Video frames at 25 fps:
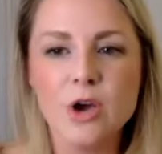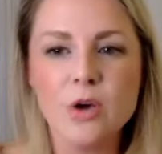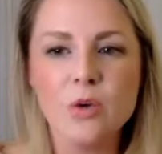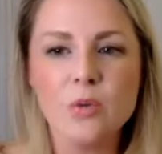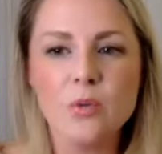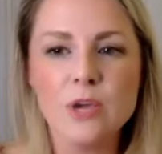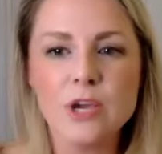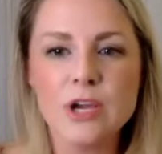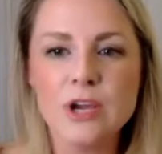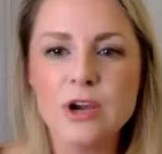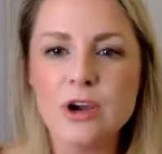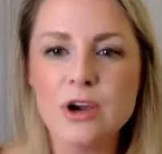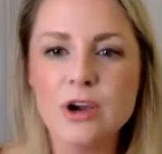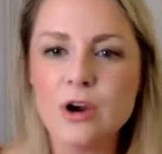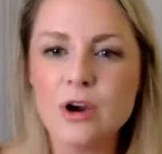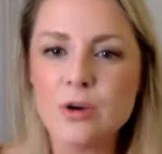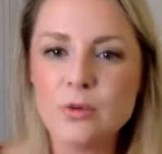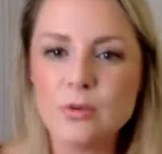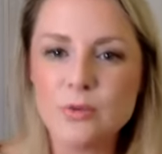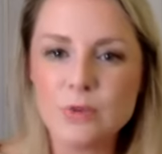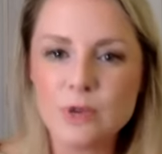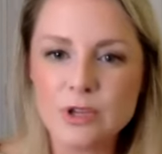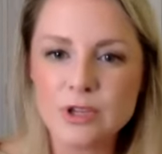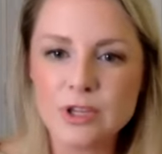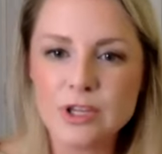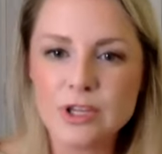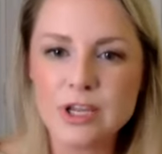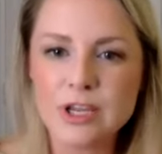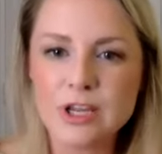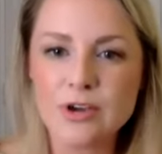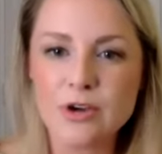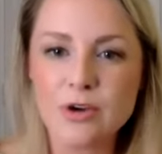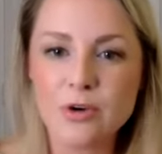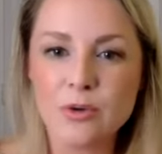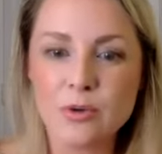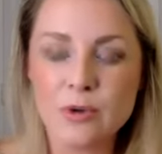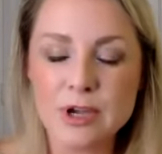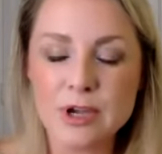We are really
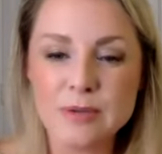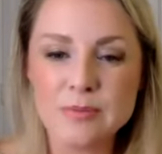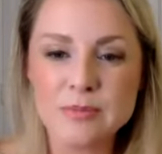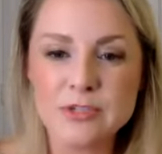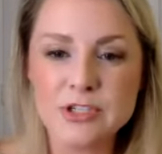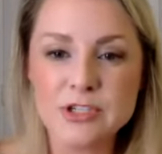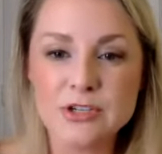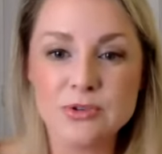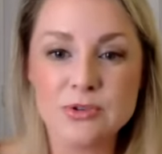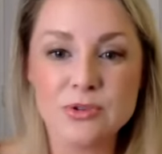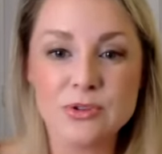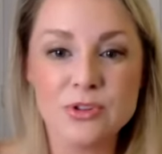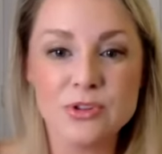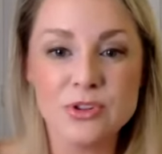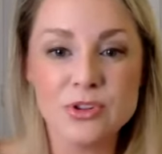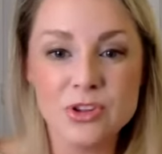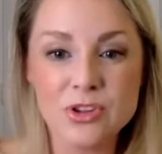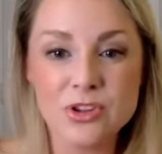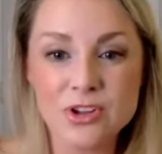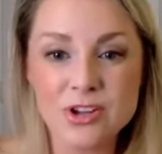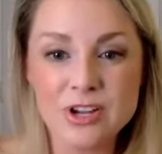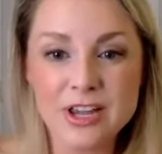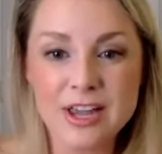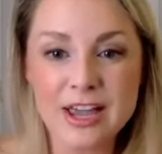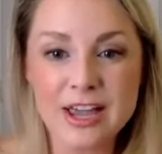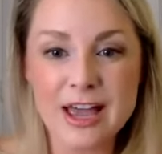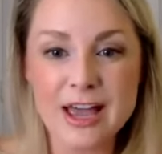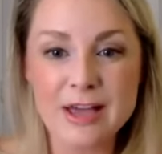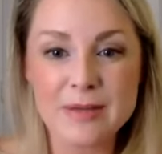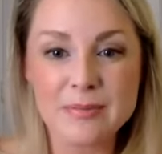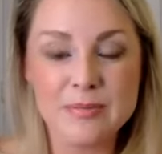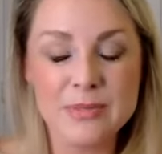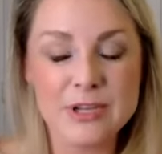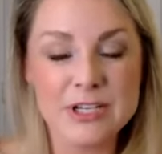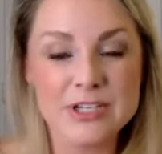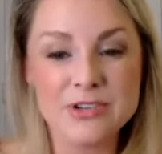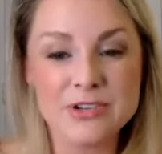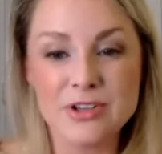equipped to look
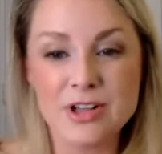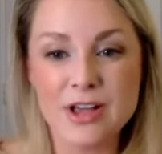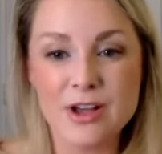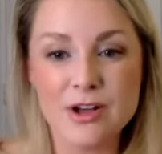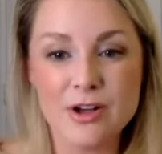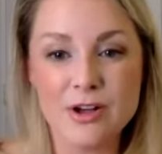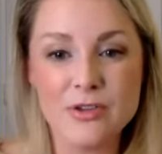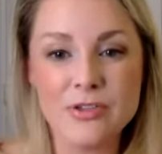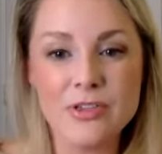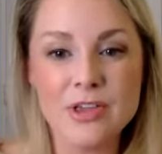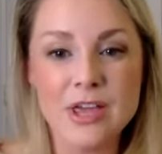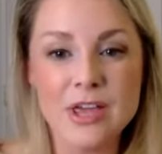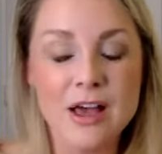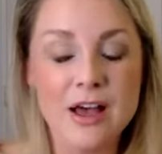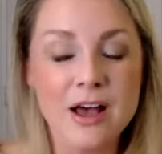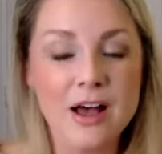at mental health.